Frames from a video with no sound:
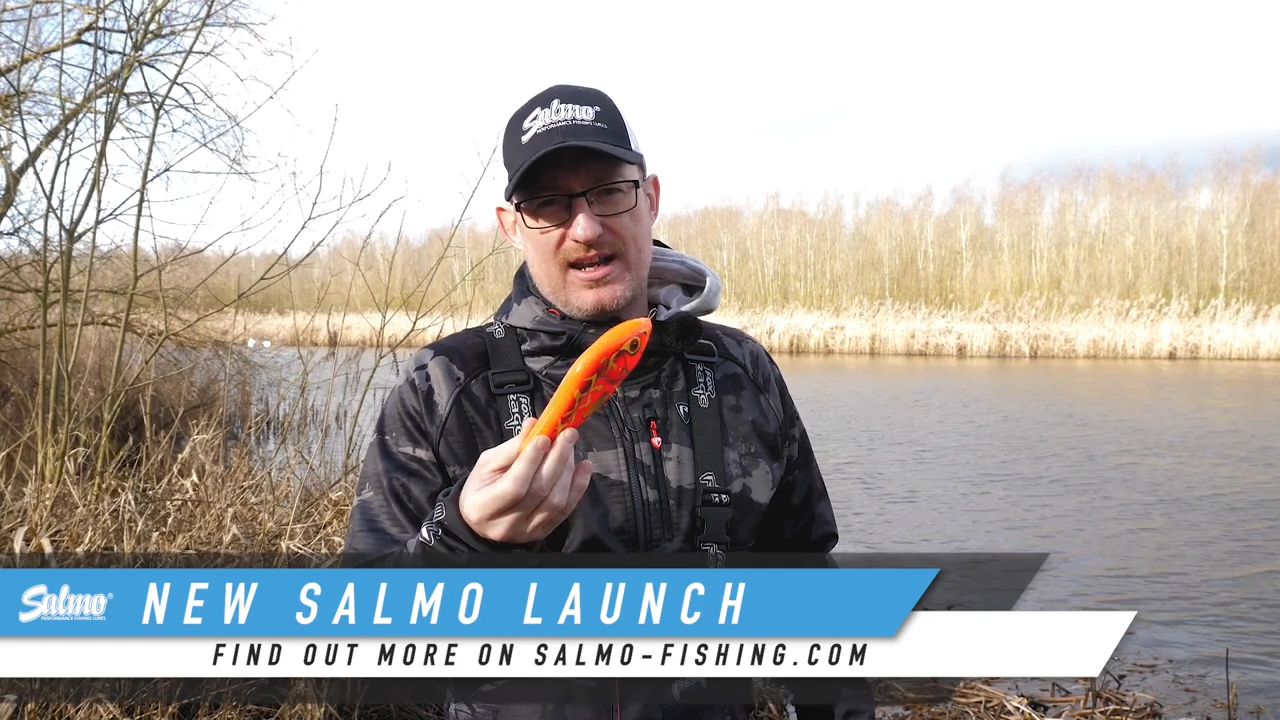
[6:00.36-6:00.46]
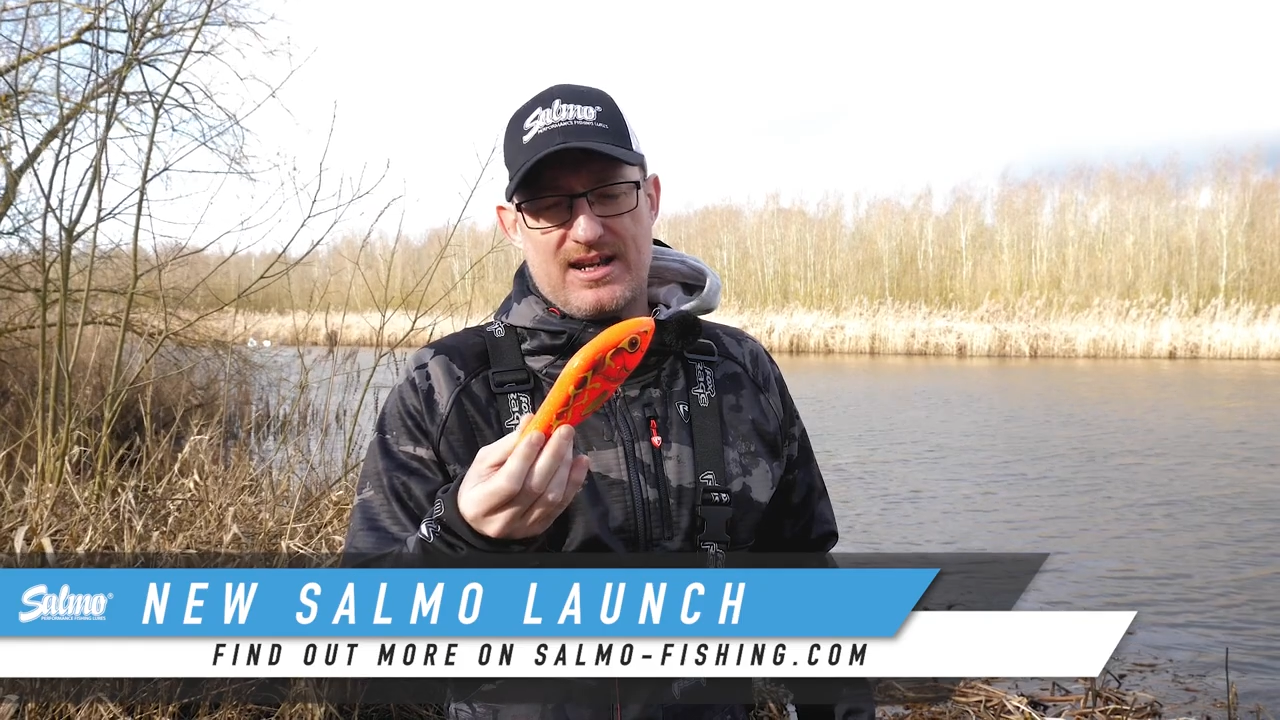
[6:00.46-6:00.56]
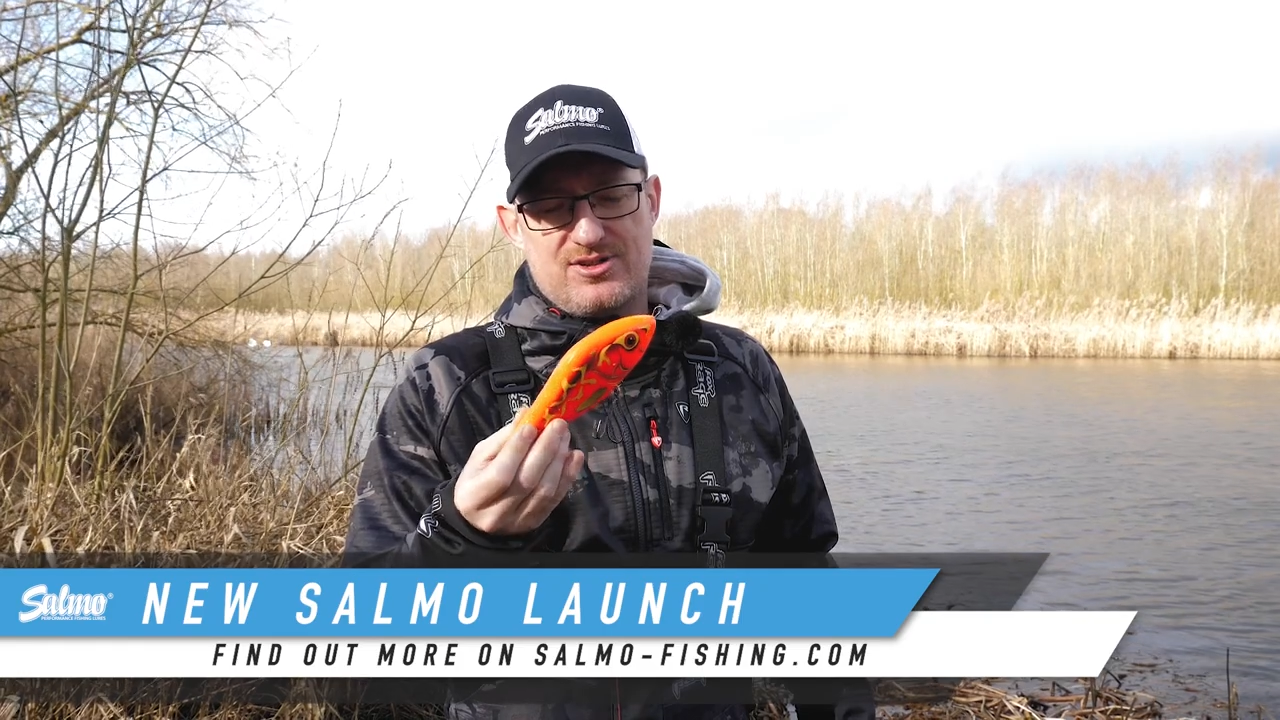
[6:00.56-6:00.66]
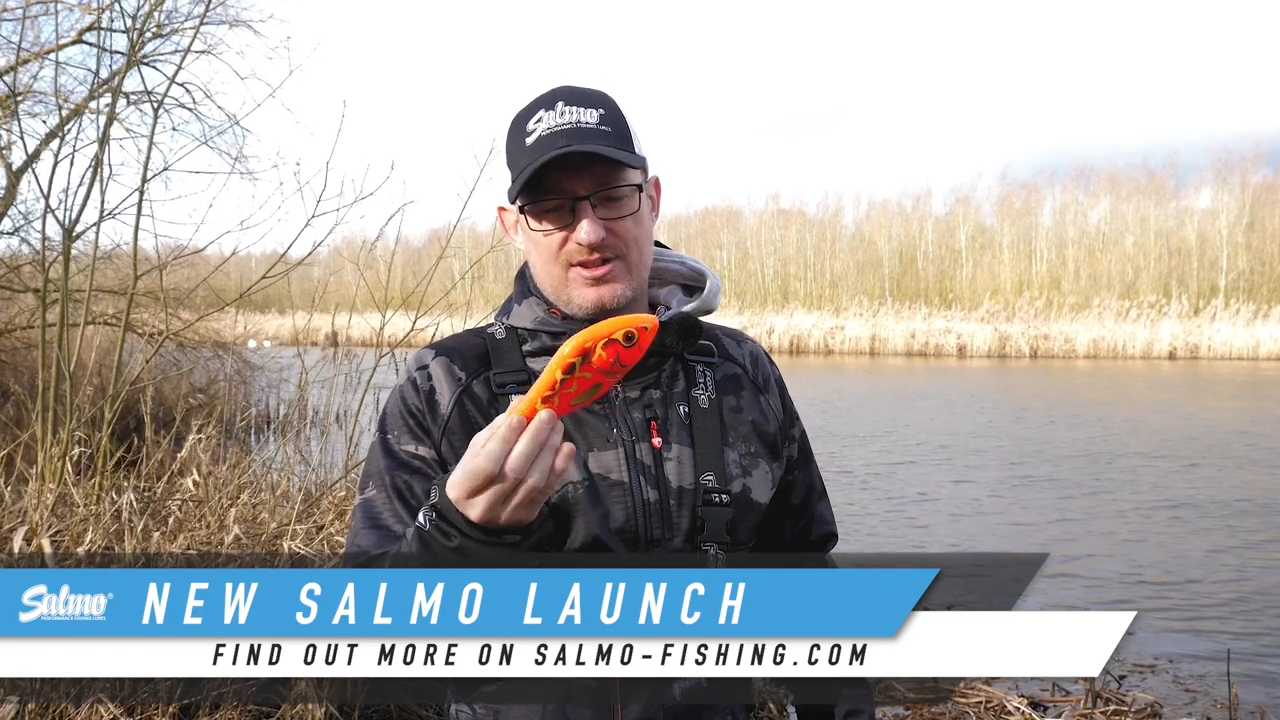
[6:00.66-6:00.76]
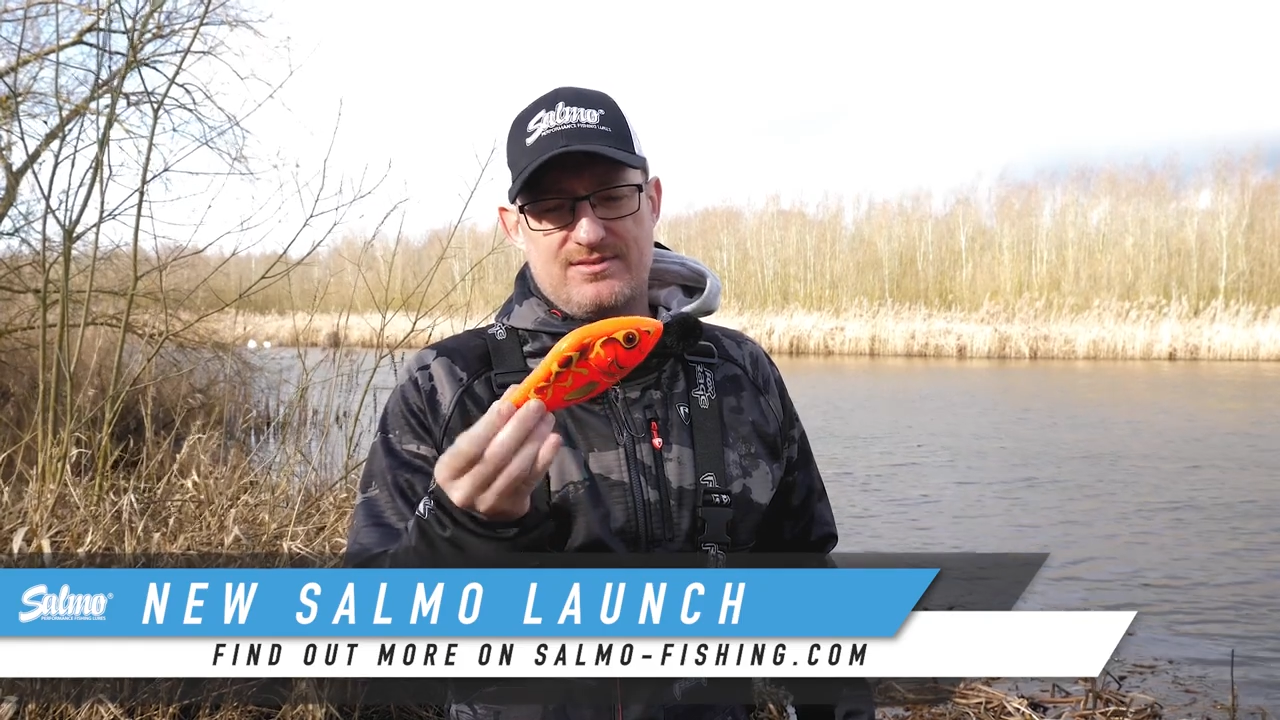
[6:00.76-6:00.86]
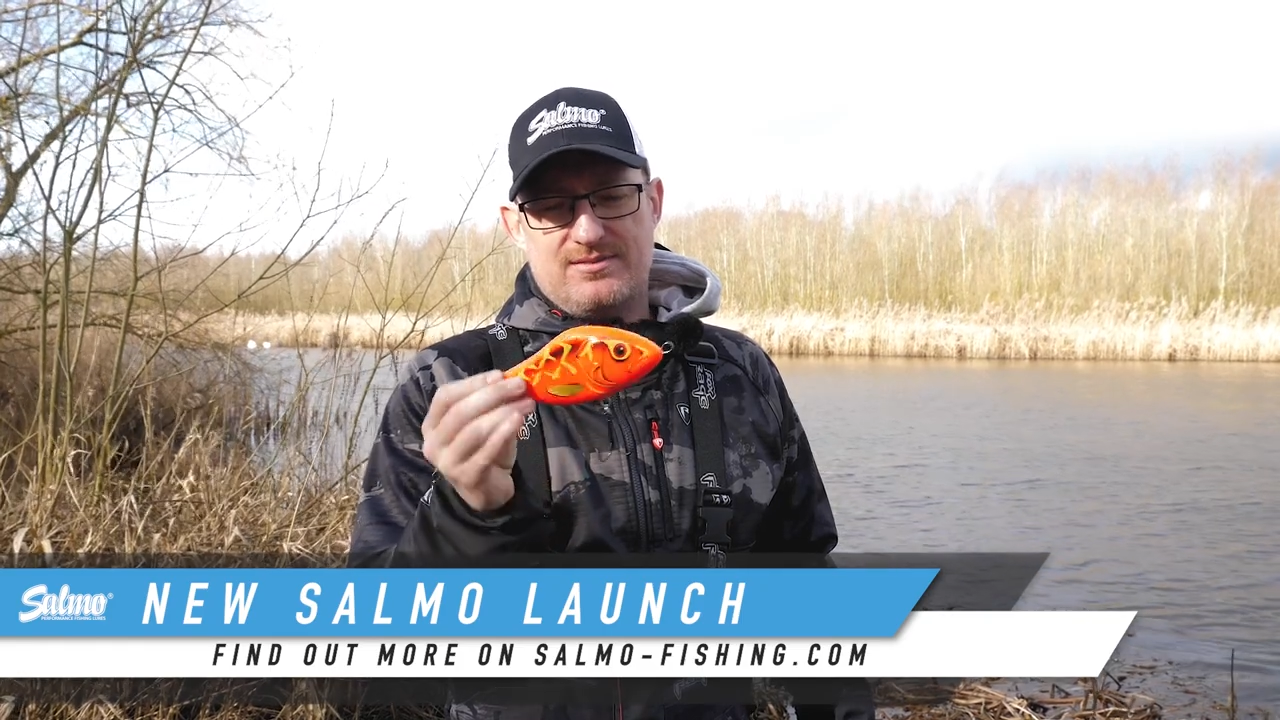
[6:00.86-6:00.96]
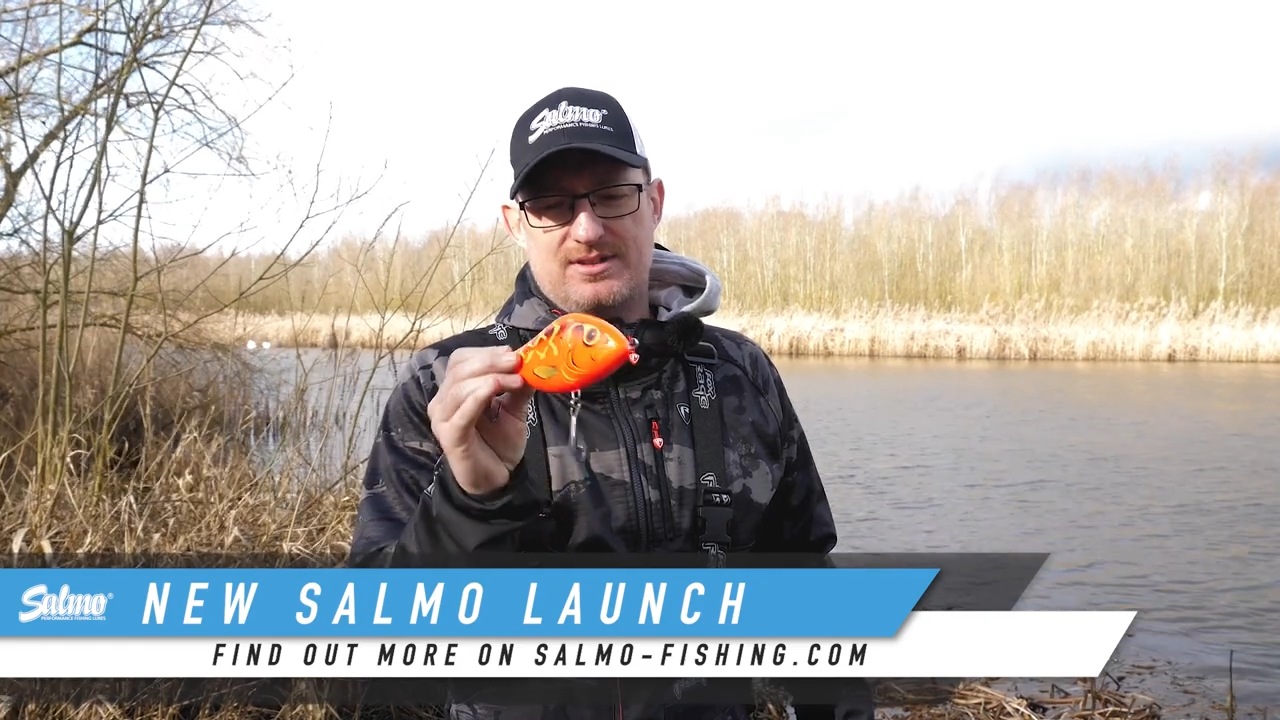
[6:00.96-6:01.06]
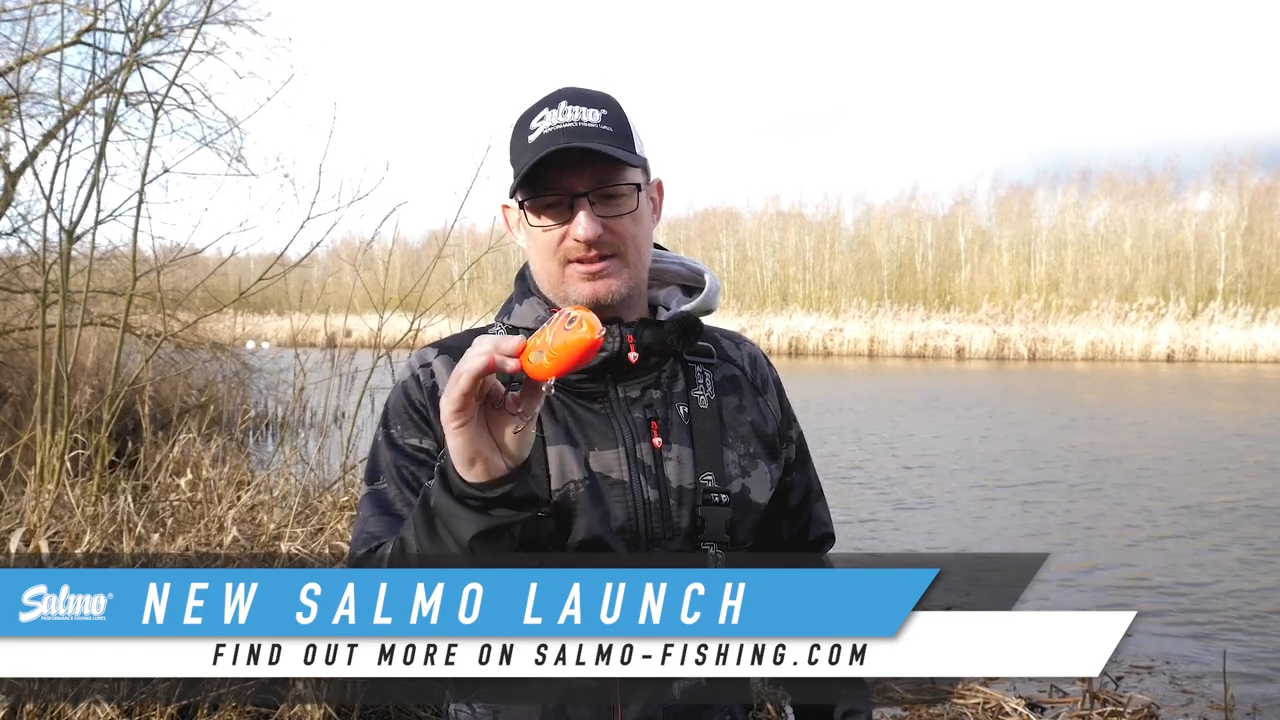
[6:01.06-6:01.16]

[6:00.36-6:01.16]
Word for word: collection,